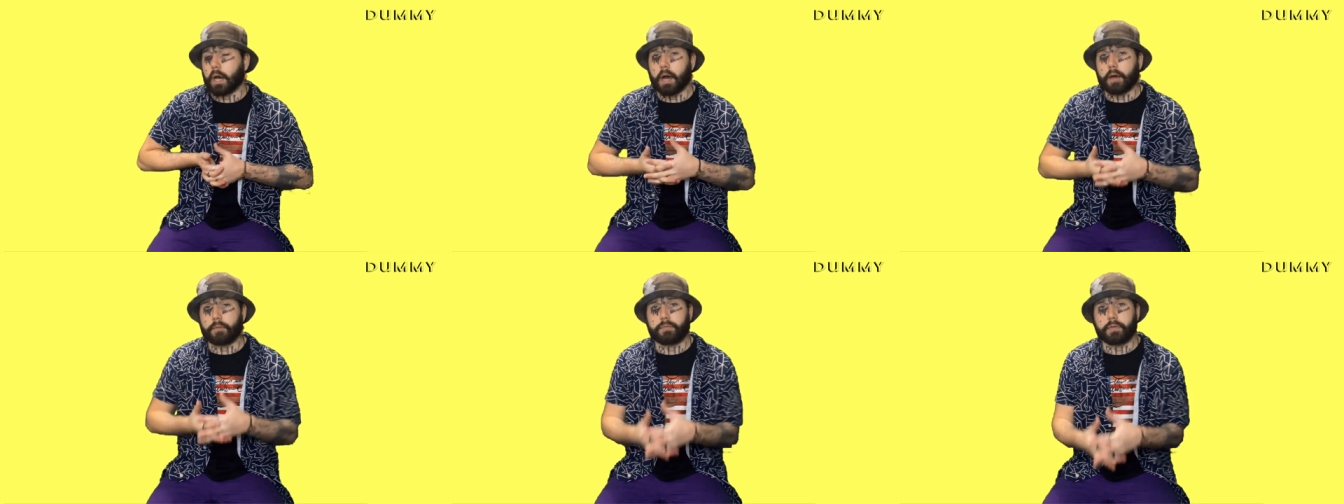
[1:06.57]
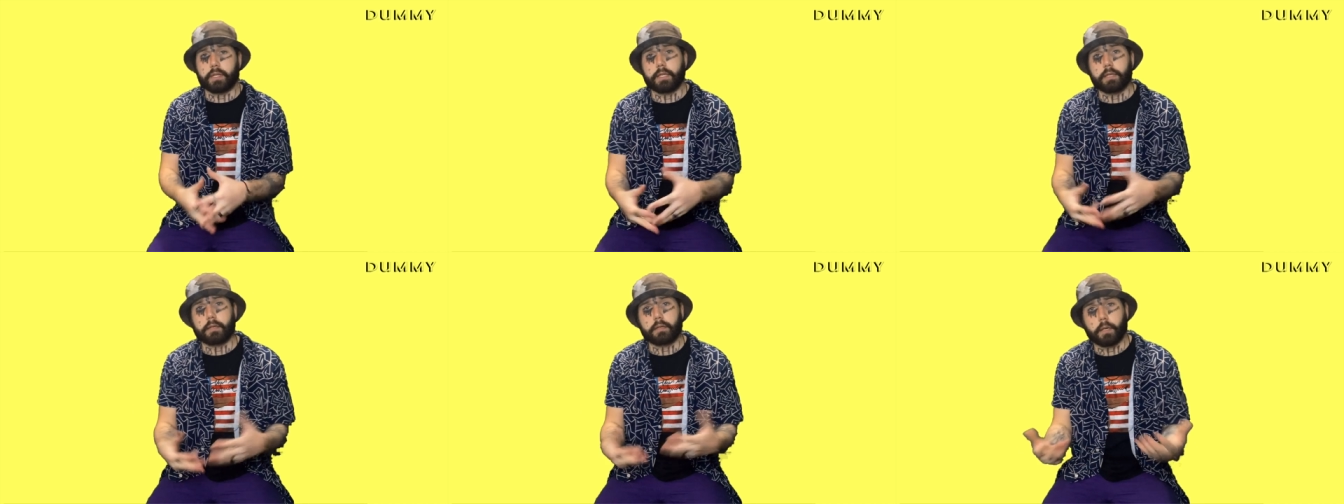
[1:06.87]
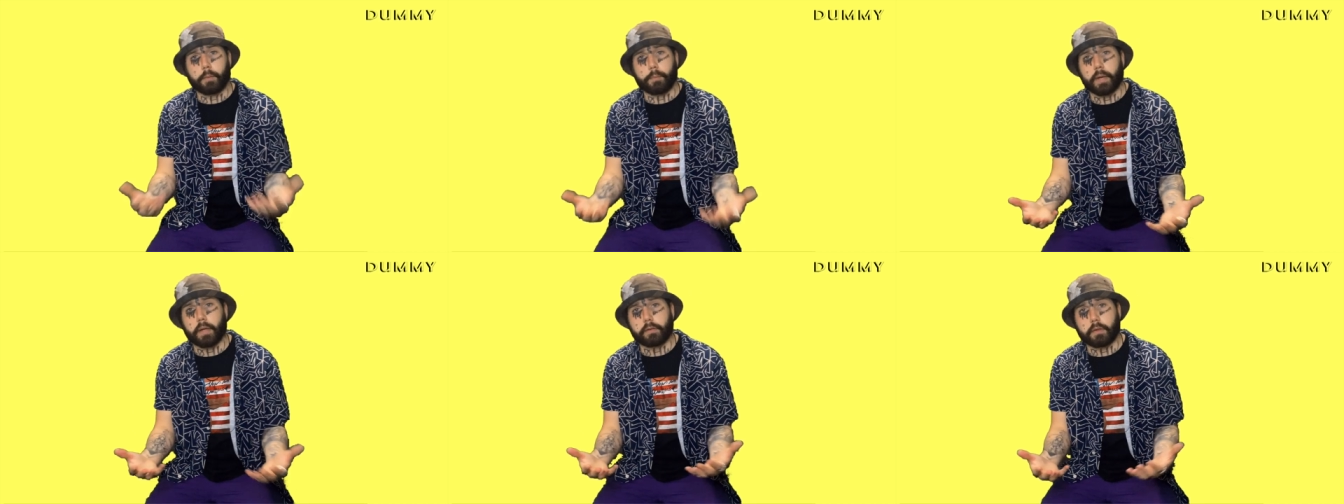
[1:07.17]
feel
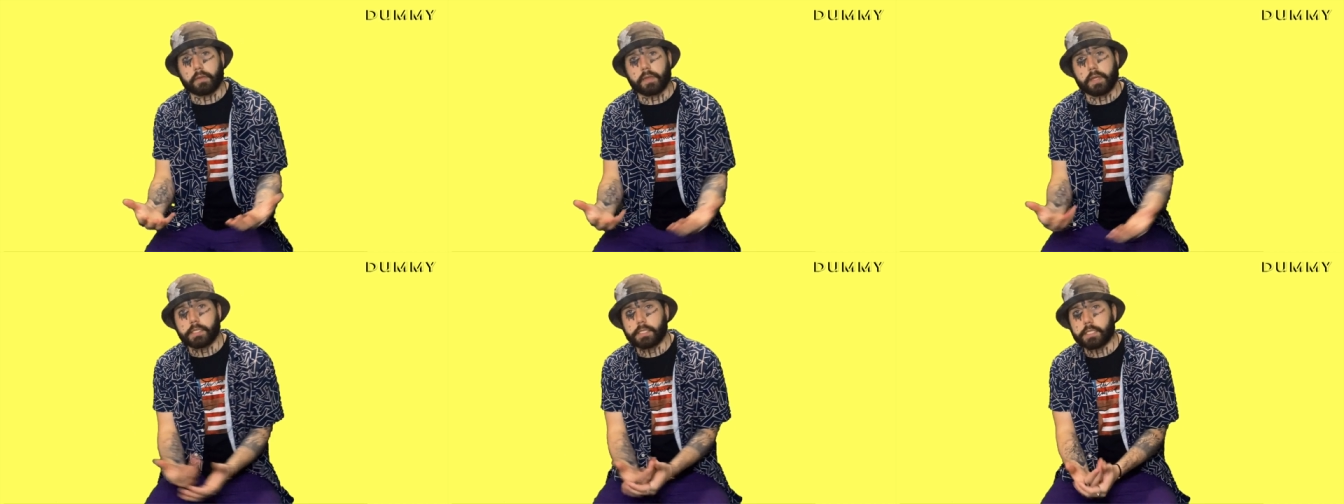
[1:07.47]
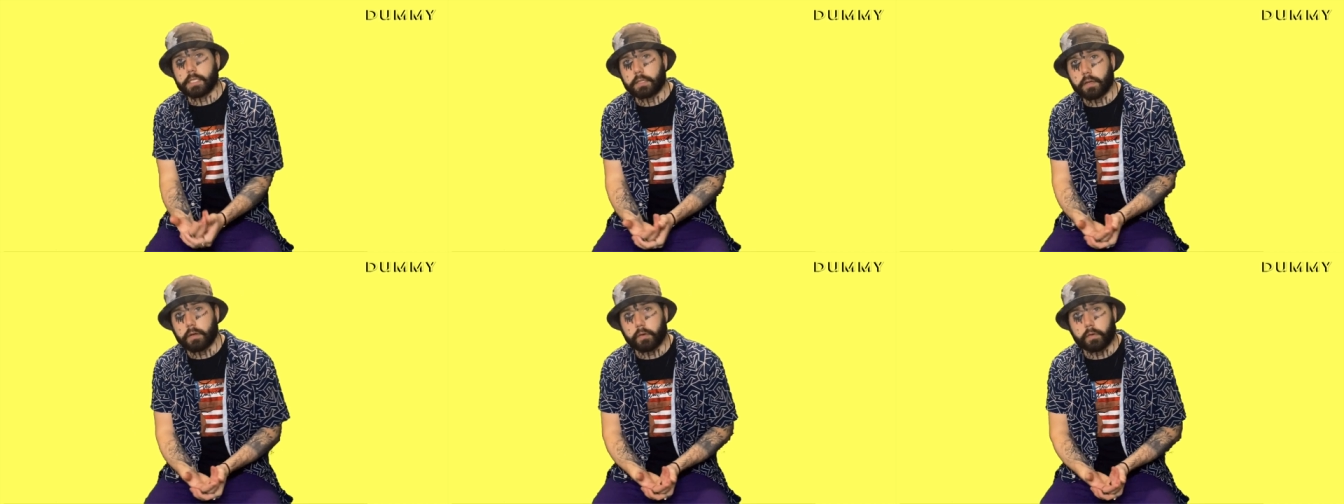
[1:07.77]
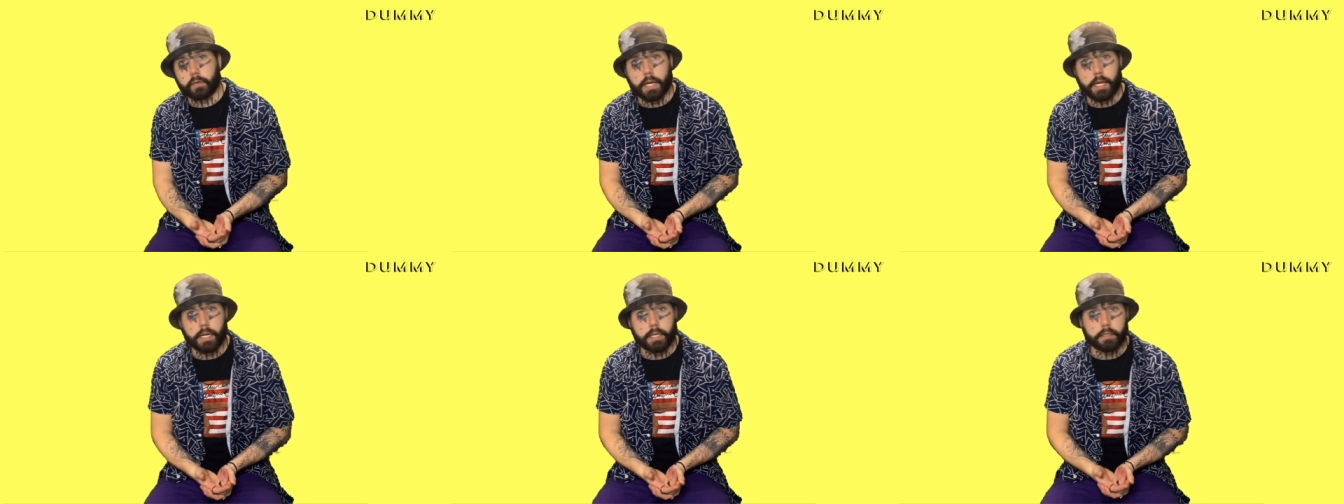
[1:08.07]
confident about the
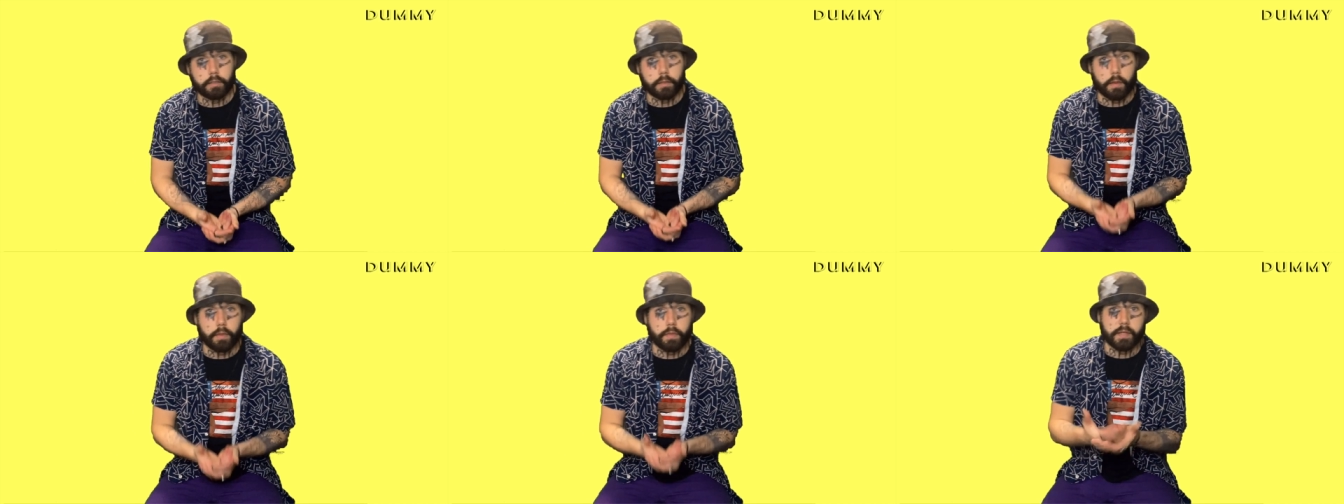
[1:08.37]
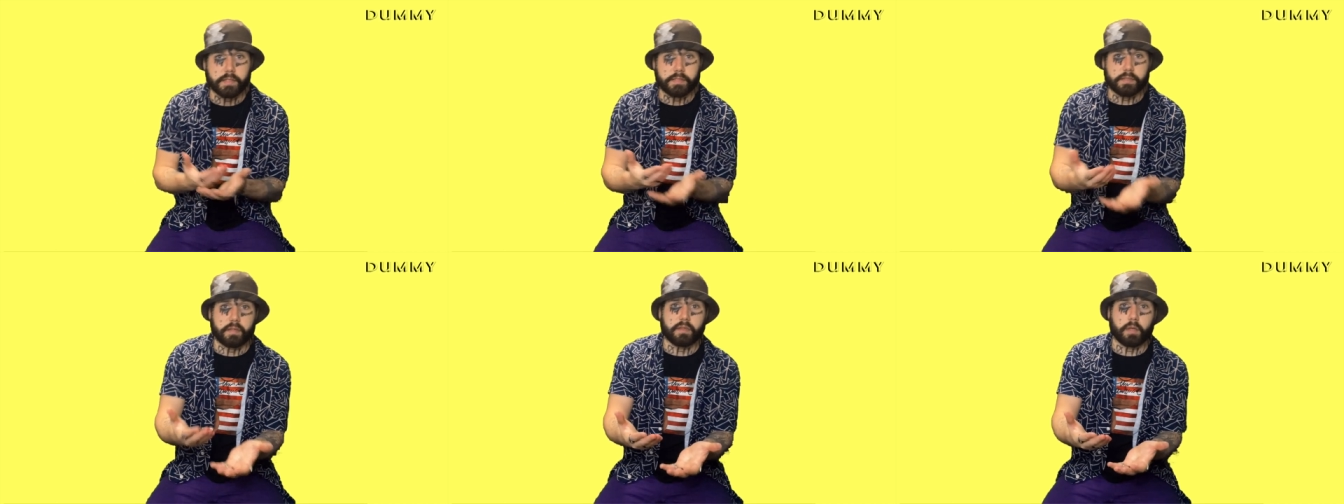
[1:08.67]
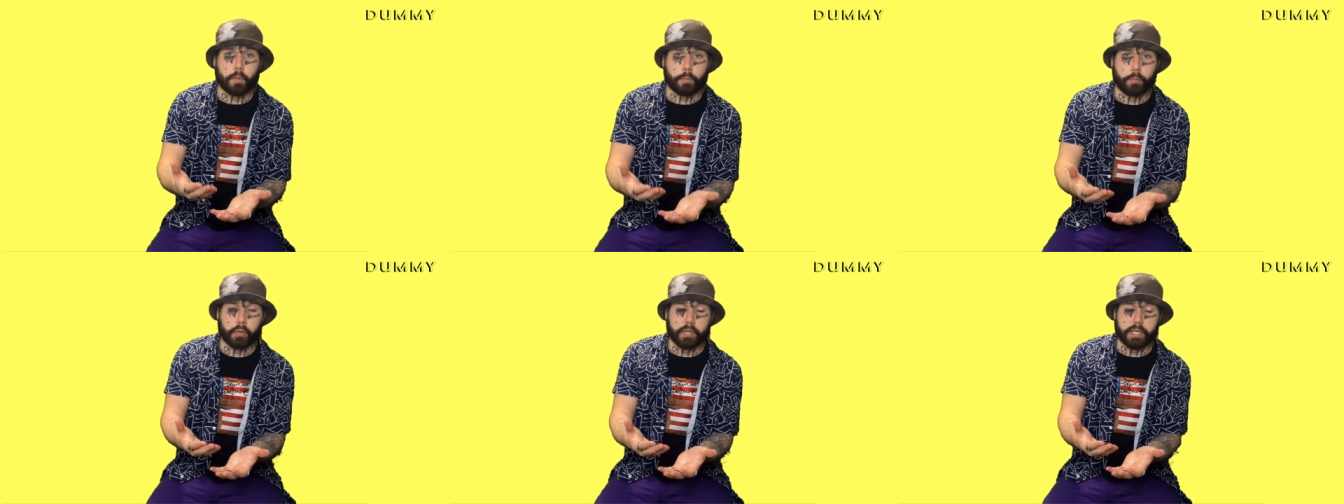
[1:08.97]
things that they're creating and the
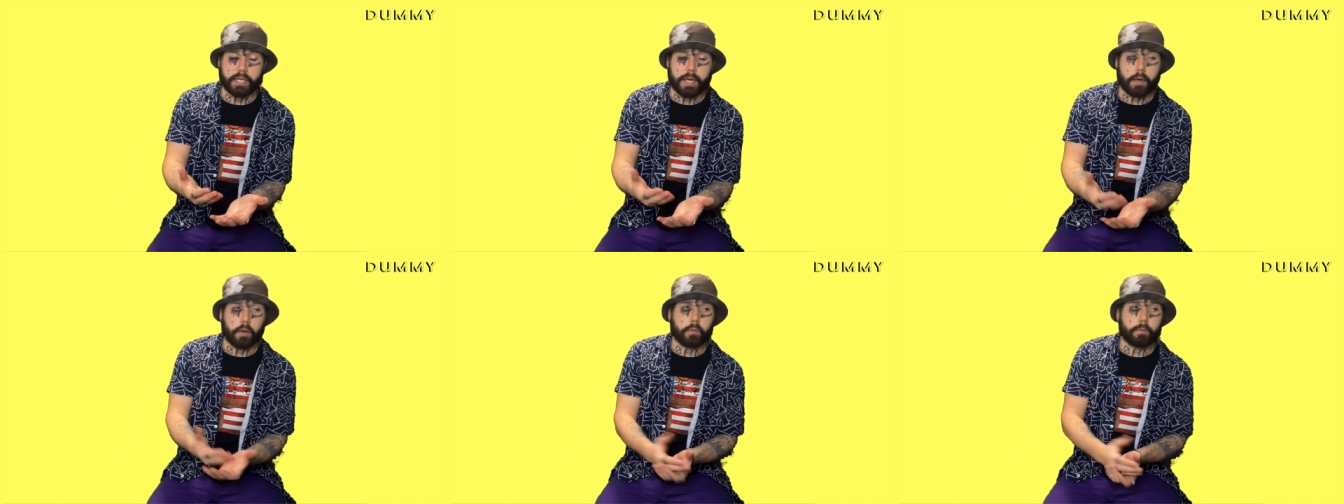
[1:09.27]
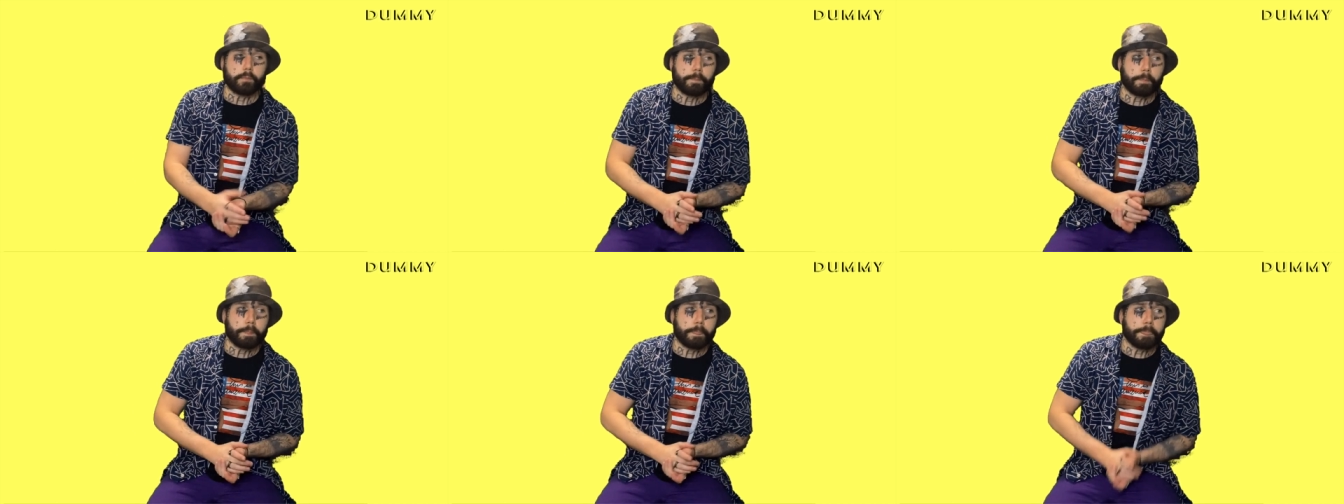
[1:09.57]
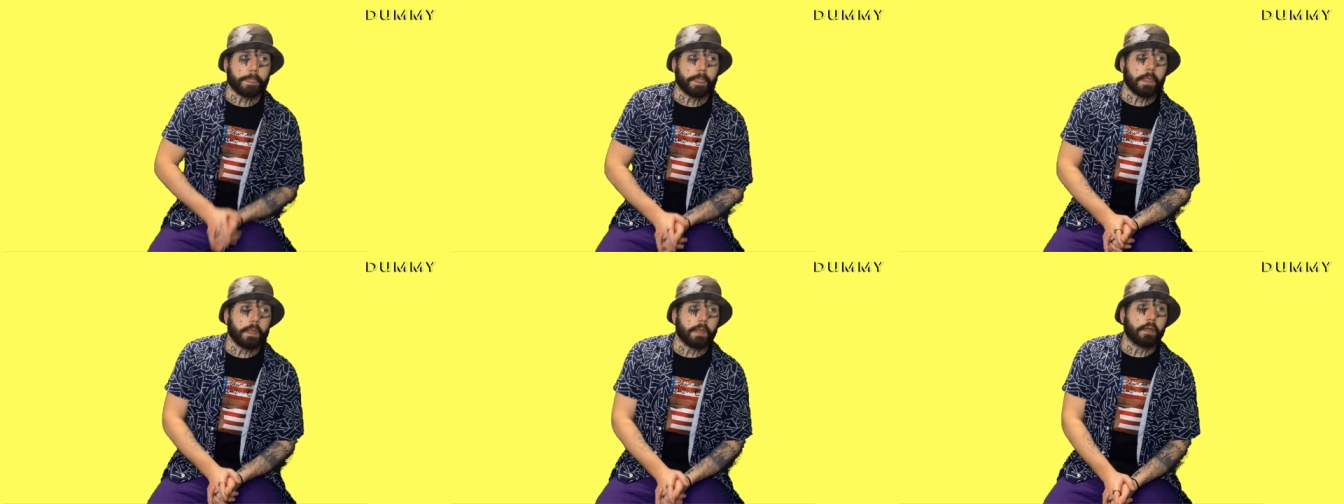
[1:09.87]
things that they're putting
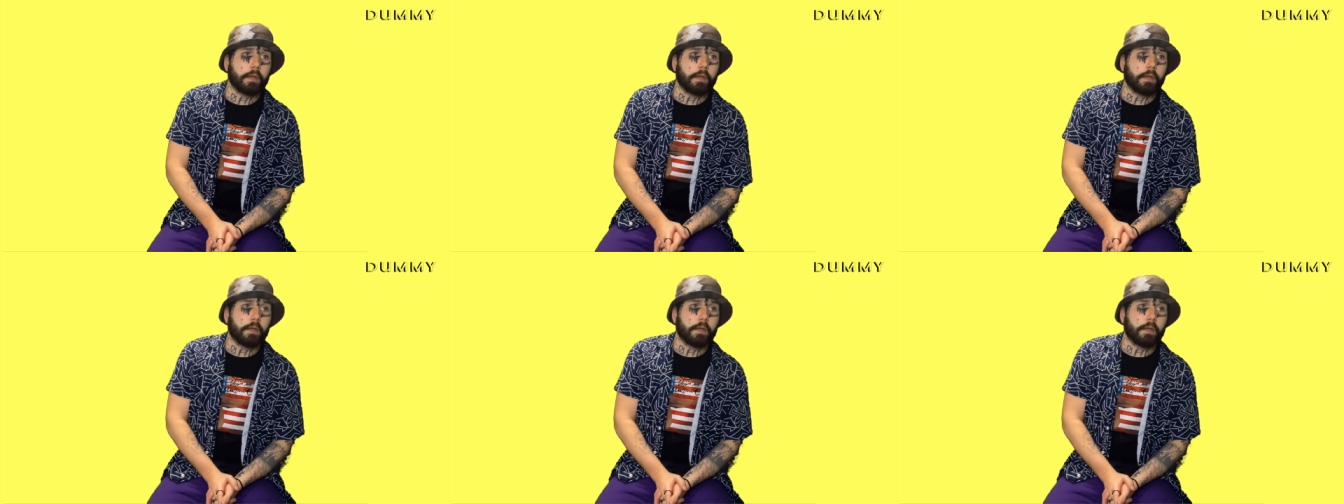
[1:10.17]
out.